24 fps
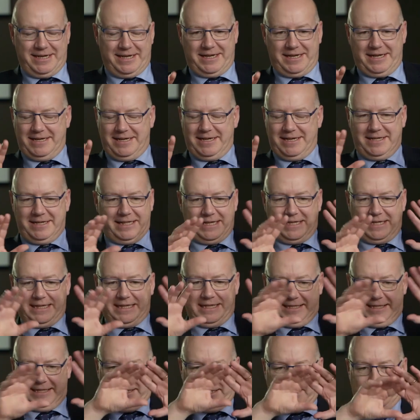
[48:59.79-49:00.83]
you know, that
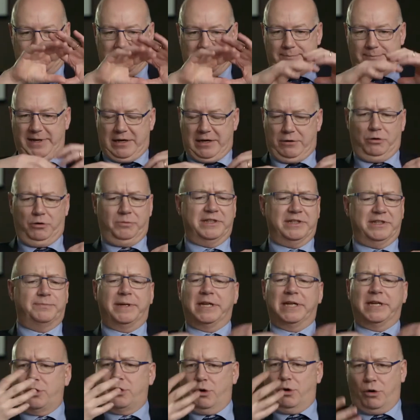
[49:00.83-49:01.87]
this is about almost
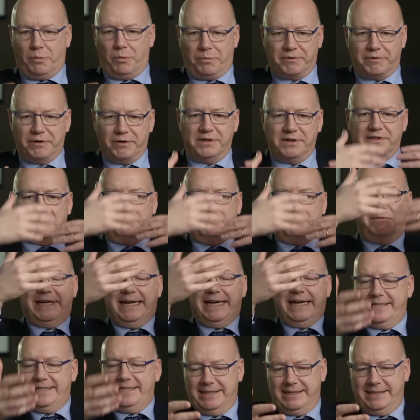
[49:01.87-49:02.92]
big corporates
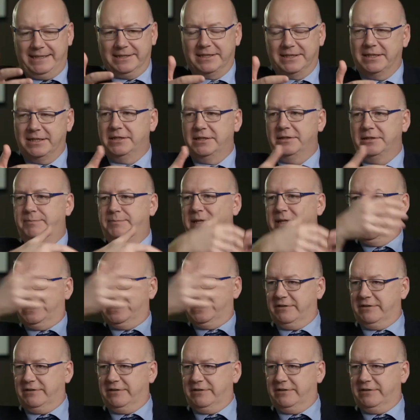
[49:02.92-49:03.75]
relating to big